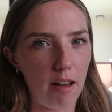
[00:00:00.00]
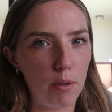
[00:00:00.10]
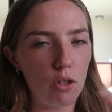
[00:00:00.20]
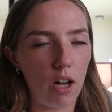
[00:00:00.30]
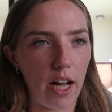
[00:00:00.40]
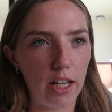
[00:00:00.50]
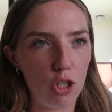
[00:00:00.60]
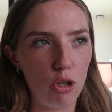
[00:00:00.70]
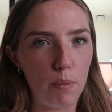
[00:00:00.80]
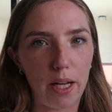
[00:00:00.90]
I've been trying
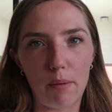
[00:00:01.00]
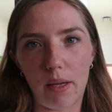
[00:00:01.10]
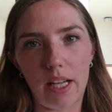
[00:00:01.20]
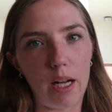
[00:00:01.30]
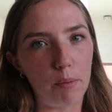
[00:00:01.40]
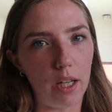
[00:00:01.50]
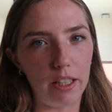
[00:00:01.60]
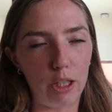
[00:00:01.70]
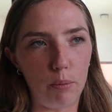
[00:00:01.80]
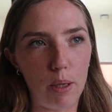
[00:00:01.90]
to pick up my camera a
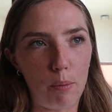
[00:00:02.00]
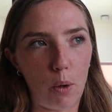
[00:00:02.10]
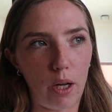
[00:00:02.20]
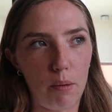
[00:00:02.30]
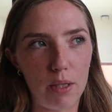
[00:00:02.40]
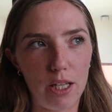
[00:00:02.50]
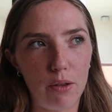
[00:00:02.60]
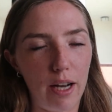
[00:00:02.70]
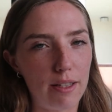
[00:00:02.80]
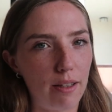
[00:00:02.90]
little bit more, update you
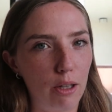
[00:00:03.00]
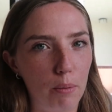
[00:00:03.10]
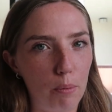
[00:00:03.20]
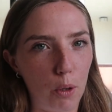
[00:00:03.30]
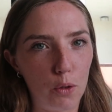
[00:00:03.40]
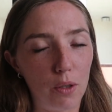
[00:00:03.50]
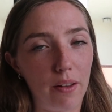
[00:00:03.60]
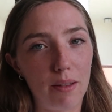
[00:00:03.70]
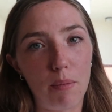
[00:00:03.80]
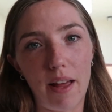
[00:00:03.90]
guys a little bit more
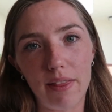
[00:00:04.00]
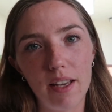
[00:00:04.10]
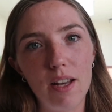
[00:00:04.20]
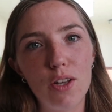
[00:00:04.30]
throughout the month,